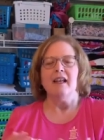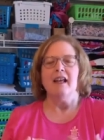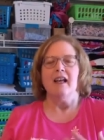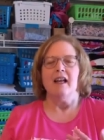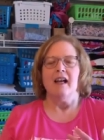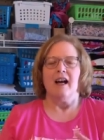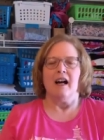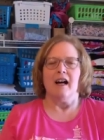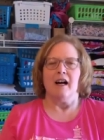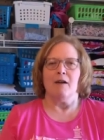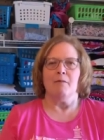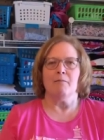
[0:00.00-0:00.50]

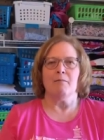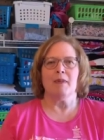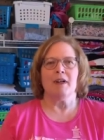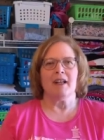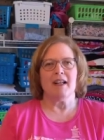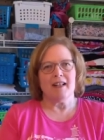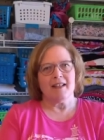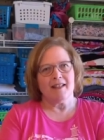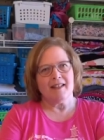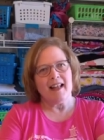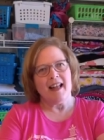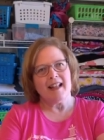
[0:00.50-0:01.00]

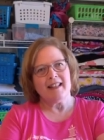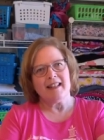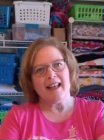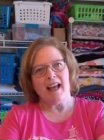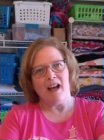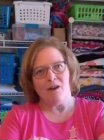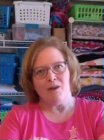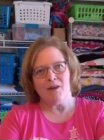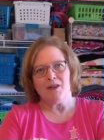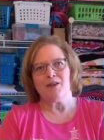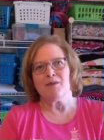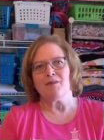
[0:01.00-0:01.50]
Because that's
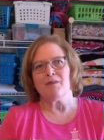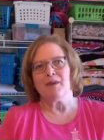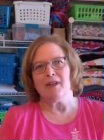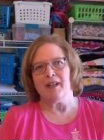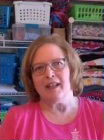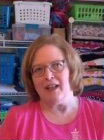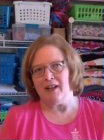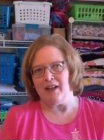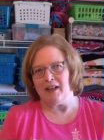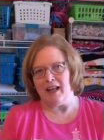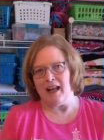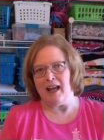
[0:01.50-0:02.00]
how it's
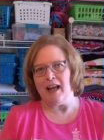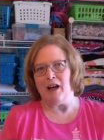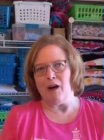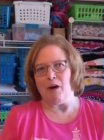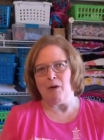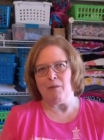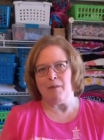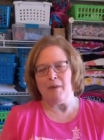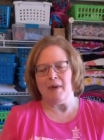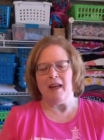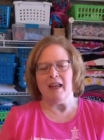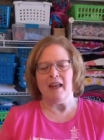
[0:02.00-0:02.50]
really going to
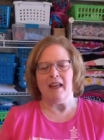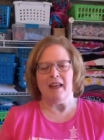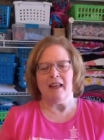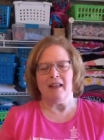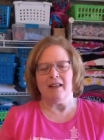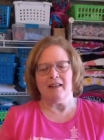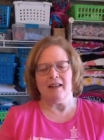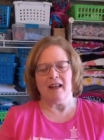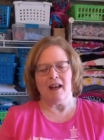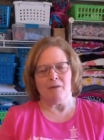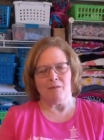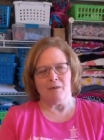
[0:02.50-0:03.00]
help.
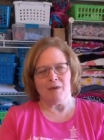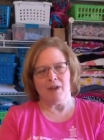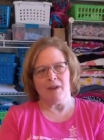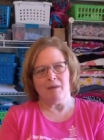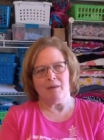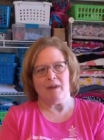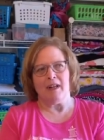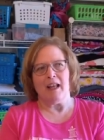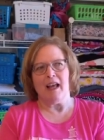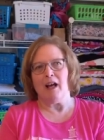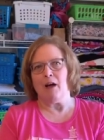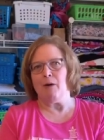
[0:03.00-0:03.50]
And I really
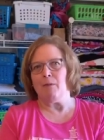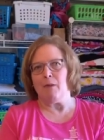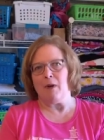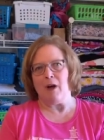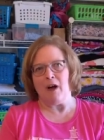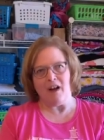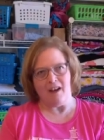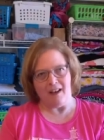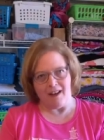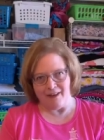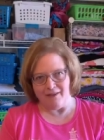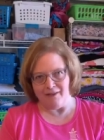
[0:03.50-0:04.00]
want to help
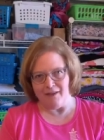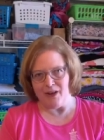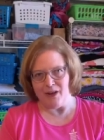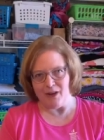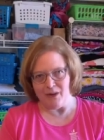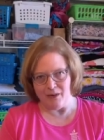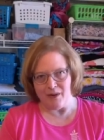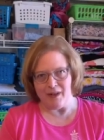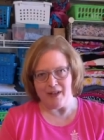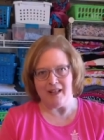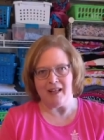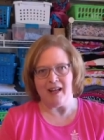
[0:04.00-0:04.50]
all of
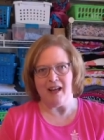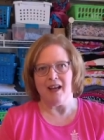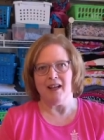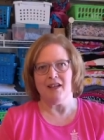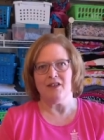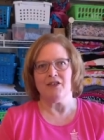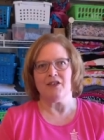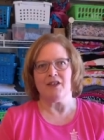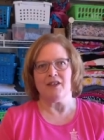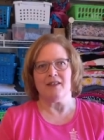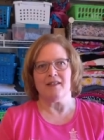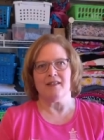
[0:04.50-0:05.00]
you, and
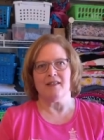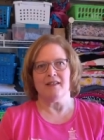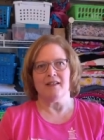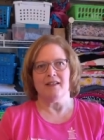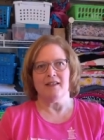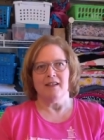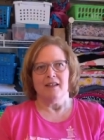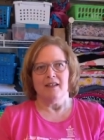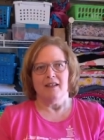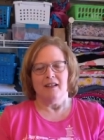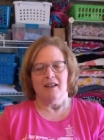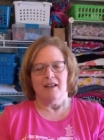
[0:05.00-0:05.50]
not just
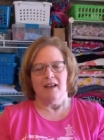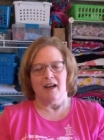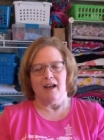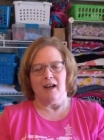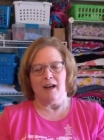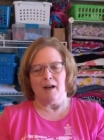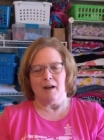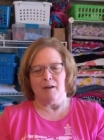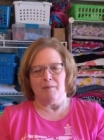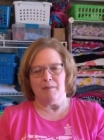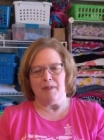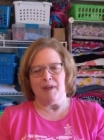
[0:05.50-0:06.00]

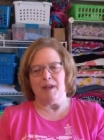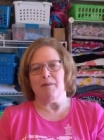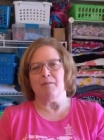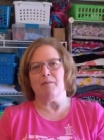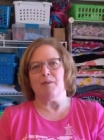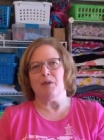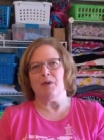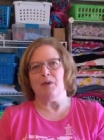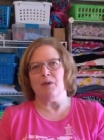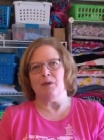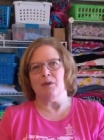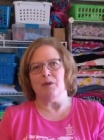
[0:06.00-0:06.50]

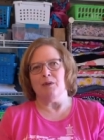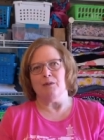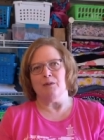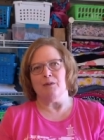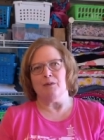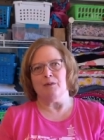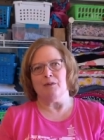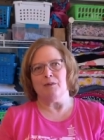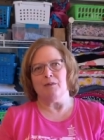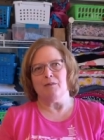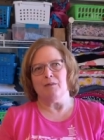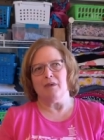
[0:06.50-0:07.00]
people
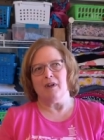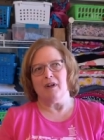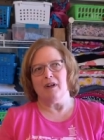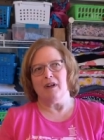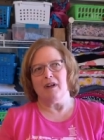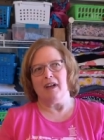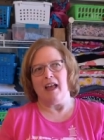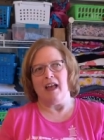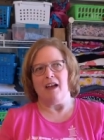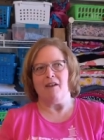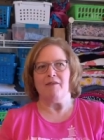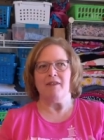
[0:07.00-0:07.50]
who
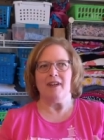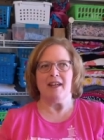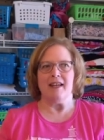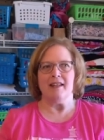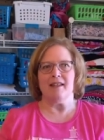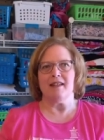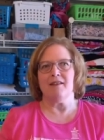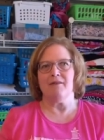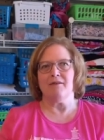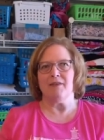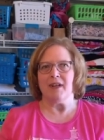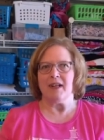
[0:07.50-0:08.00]
have
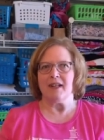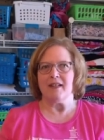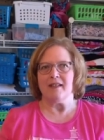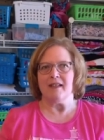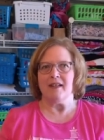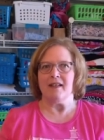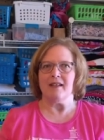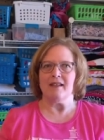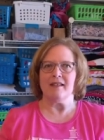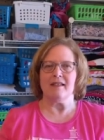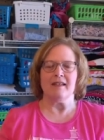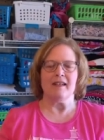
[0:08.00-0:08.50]
easy
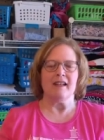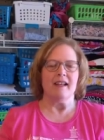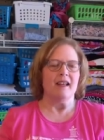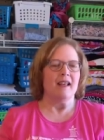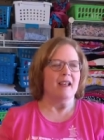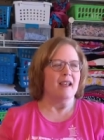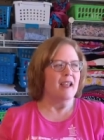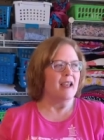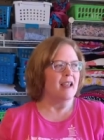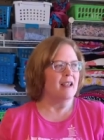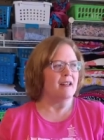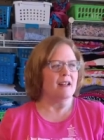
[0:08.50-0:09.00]
fixes,
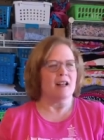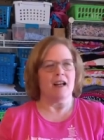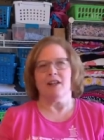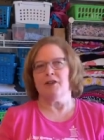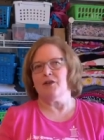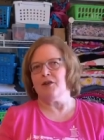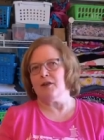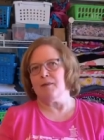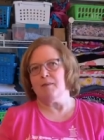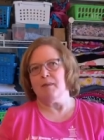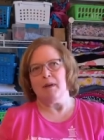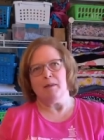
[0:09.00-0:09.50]
and
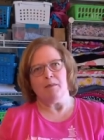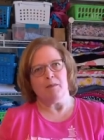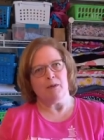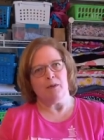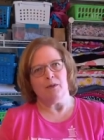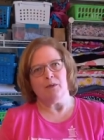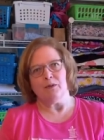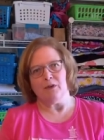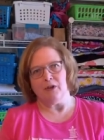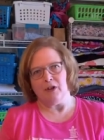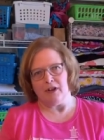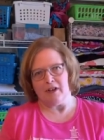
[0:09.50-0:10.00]
not just people
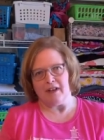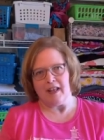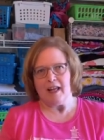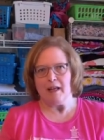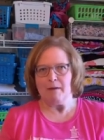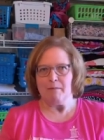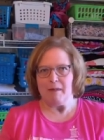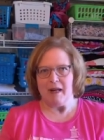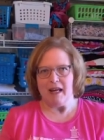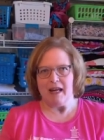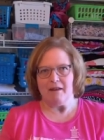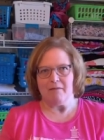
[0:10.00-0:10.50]
who look
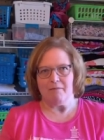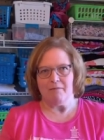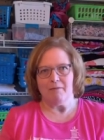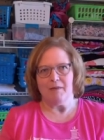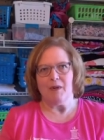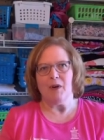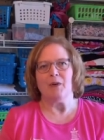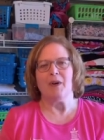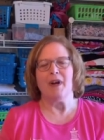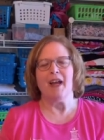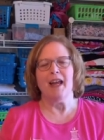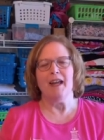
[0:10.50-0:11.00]
like me,
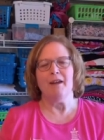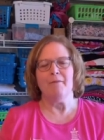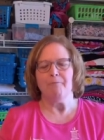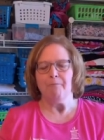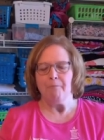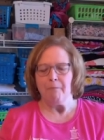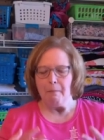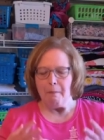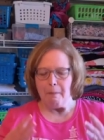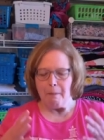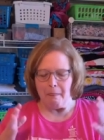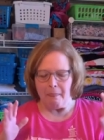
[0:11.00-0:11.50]
okay?
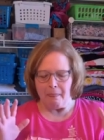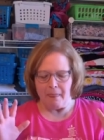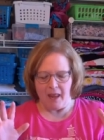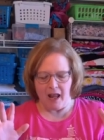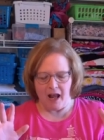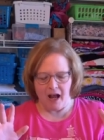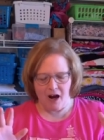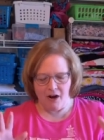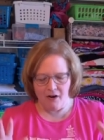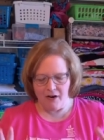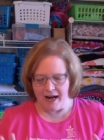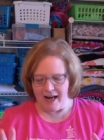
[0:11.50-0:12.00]

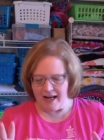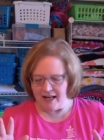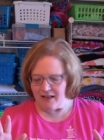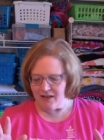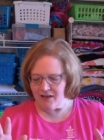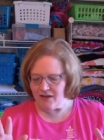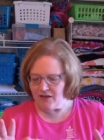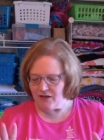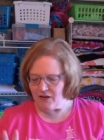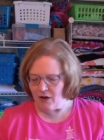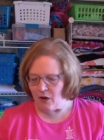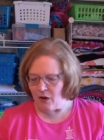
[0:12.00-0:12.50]
All right,
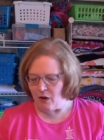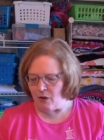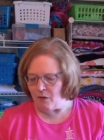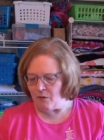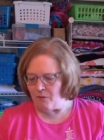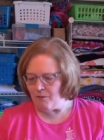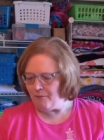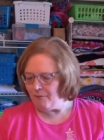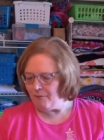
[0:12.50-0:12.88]
so